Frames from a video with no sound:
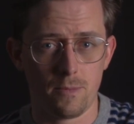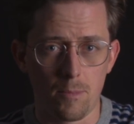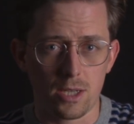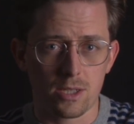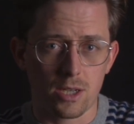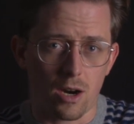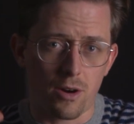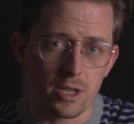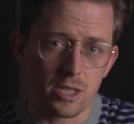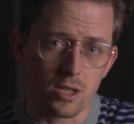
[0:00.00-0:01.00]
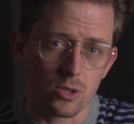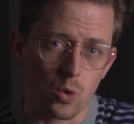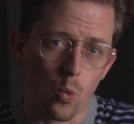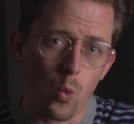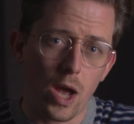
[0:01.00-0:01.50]
Plus, Carrd is also
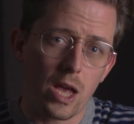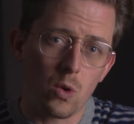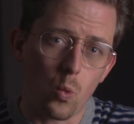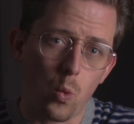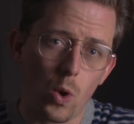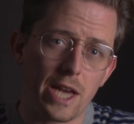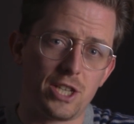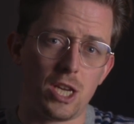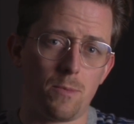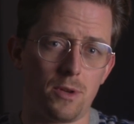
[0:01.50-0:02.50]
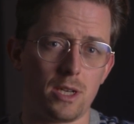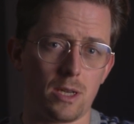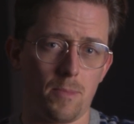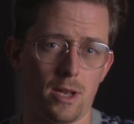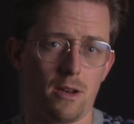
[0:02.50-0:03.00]
way, way cheaper than
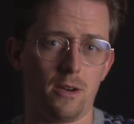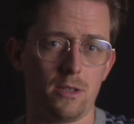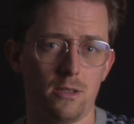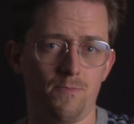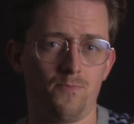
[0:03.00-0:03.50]
competitors.